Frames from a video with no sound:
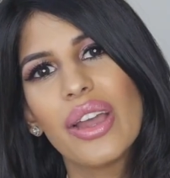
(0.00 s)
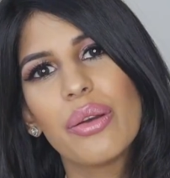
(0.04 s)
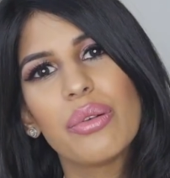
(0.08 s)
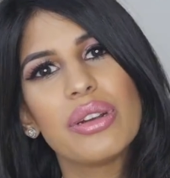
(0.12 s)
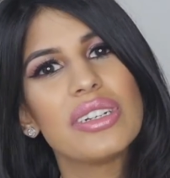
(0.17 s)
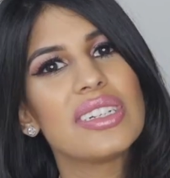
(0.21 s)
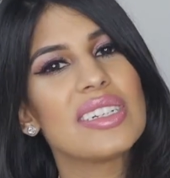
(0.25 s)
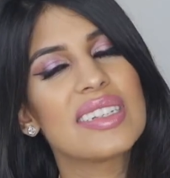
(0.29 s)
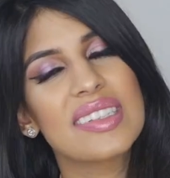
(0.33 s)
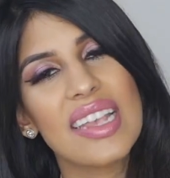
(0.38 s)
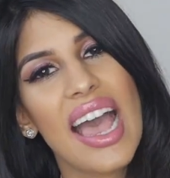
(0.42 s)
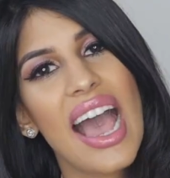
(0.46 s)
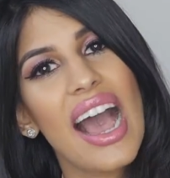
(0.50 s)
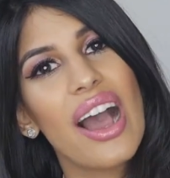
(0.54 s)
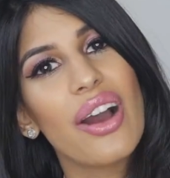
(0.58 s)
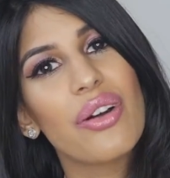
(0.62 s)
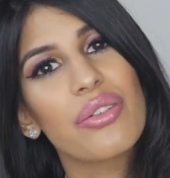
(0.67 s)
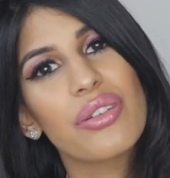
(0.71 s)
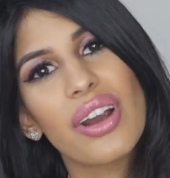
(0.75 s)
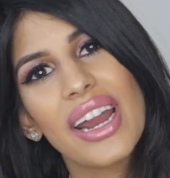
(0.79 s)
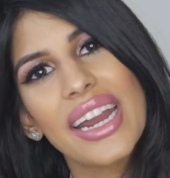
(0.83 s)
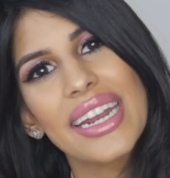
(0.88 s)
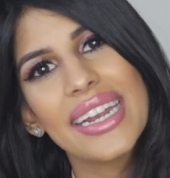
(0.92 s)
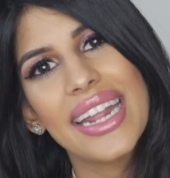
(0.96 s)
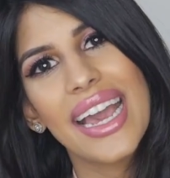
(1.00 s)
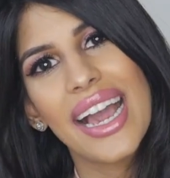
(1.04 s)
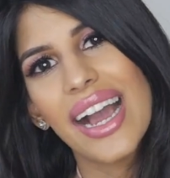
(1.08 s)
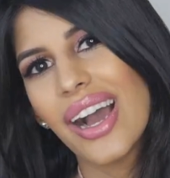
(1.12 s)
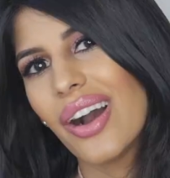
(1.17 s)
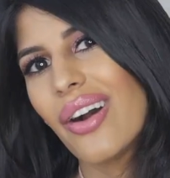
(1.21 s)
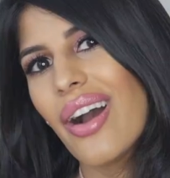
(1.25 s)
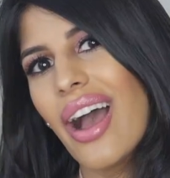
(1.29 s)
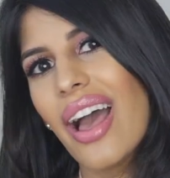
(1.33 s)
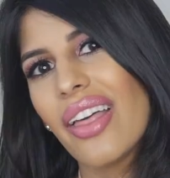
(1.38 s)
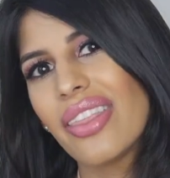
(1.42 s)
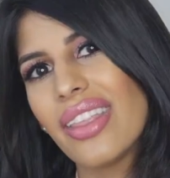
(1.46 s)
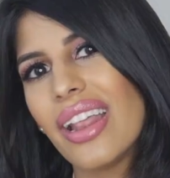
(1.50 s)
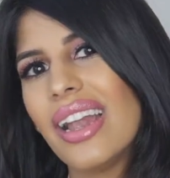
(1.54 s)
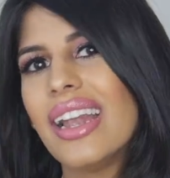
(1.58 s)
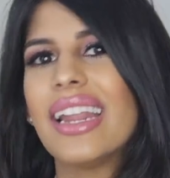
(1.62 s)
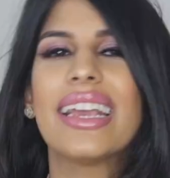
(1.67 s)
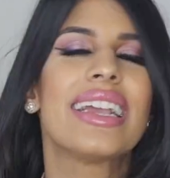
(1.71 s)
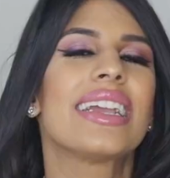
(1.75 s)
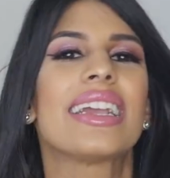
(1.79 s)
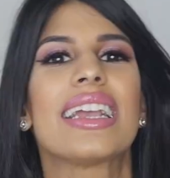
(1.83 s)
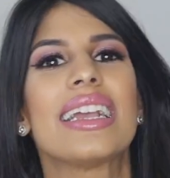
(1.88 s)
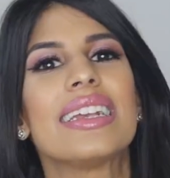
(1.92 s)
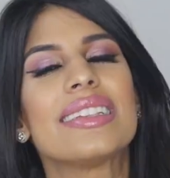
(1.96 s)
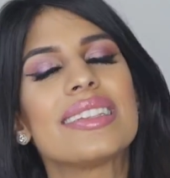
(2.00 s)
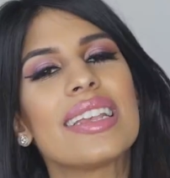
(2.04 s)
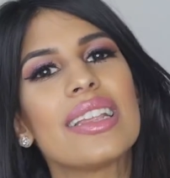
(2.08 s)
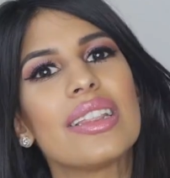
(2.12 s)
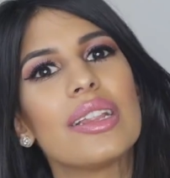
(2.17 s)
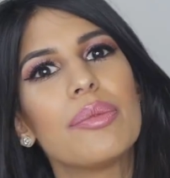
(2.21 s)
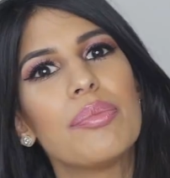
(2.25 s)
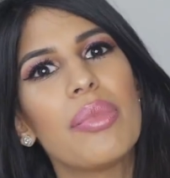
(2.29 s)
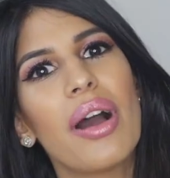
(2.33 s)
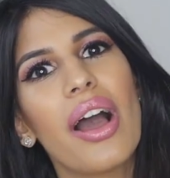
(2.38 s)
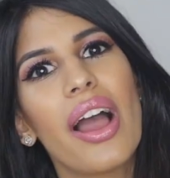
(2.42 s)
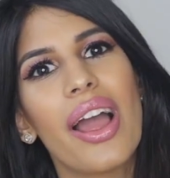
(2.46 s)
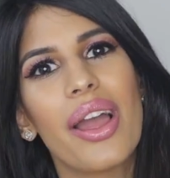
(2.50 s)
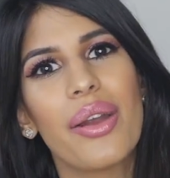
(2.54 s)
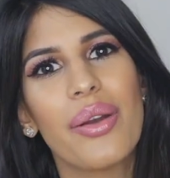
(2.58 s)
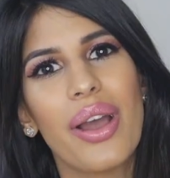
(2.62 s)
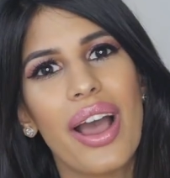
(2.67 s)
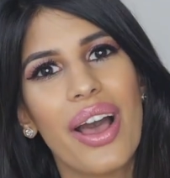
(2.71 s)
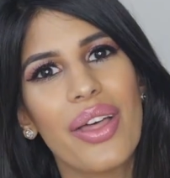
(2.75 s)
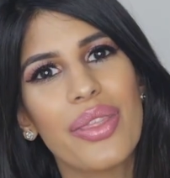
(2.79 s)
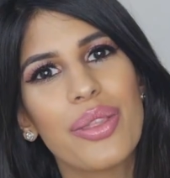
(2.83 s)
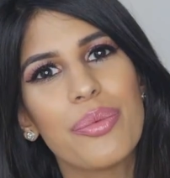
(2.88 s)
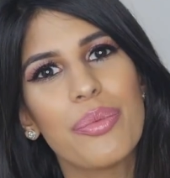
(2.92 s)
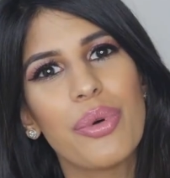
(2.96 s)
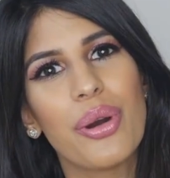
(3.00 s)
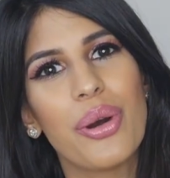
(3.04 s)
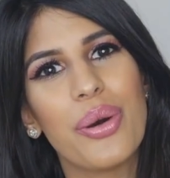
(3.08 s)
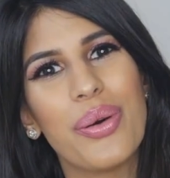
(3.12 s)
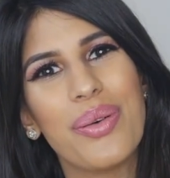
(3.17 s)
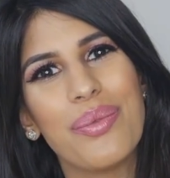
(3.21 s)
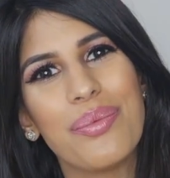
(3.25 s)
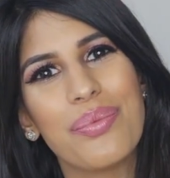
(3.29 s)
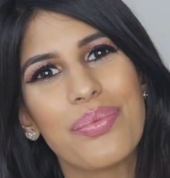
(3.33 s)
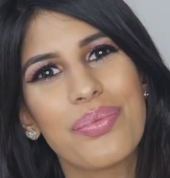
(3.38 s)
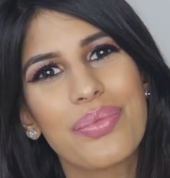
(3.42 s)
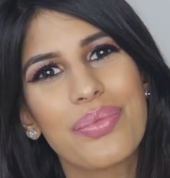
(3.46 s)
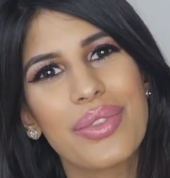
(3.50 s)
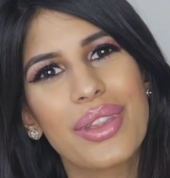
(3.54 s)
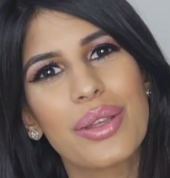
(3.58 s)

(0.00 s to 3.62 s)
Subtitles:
which is out right now, and the link is in the bio at the bottom.